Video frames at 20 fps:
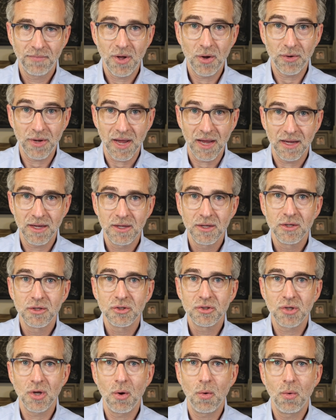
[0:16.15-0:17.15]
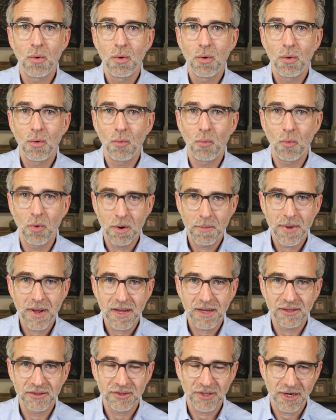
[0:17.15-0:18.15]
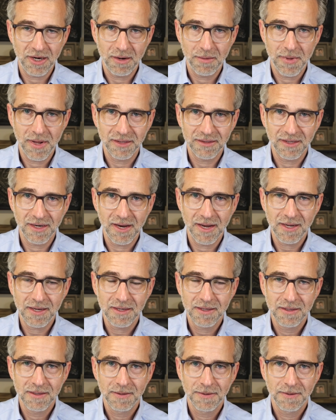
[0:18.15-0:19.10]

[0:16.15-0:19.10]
Okay, so what am I excited about today?